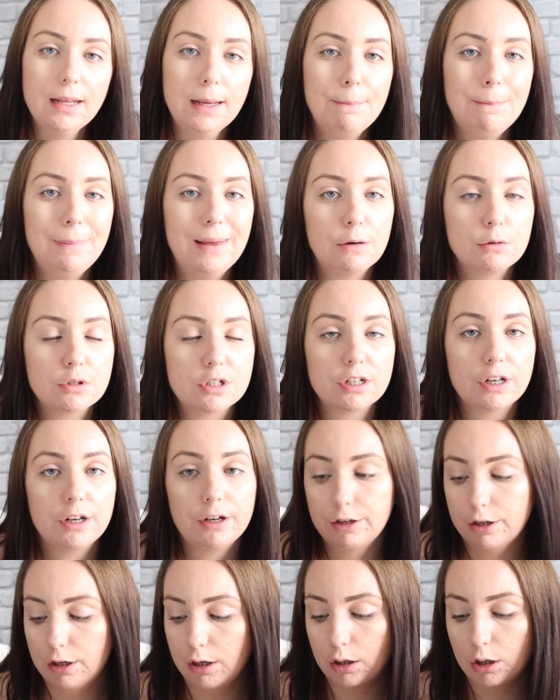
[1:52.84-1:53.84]

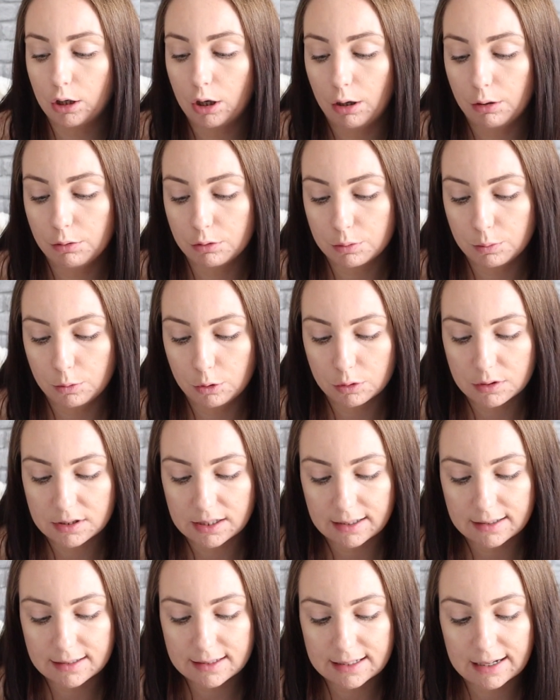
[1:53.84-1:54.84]
Milton cold
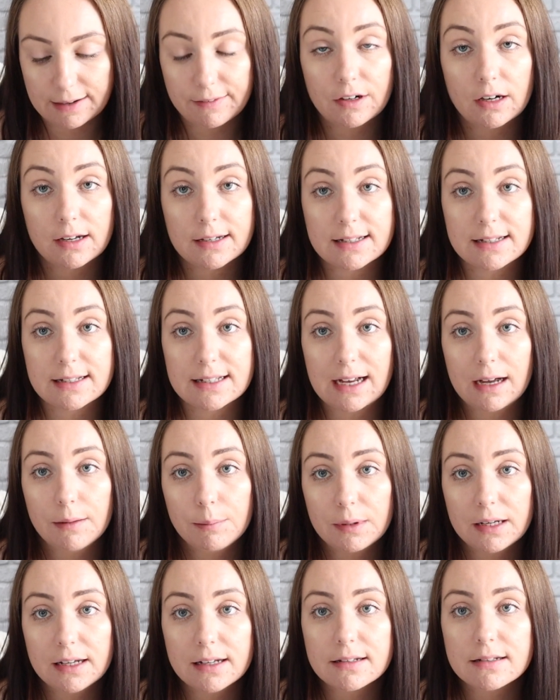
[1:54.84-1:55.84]
water sterilising
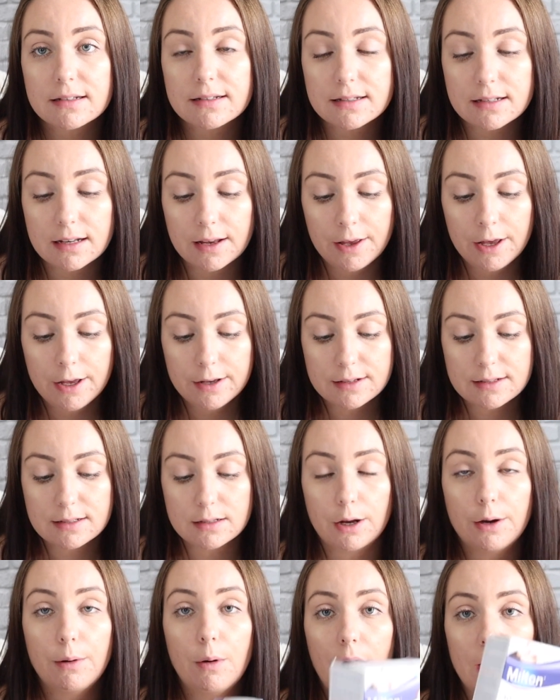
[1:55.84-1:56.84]
tablets.
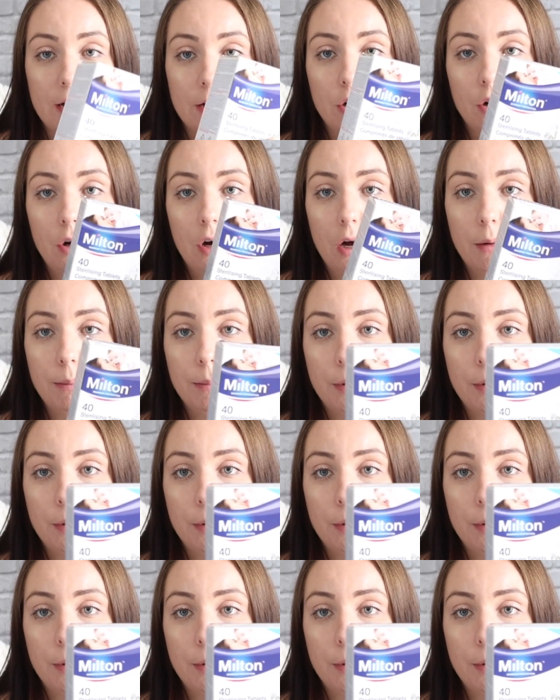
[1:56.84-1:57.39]
So I got a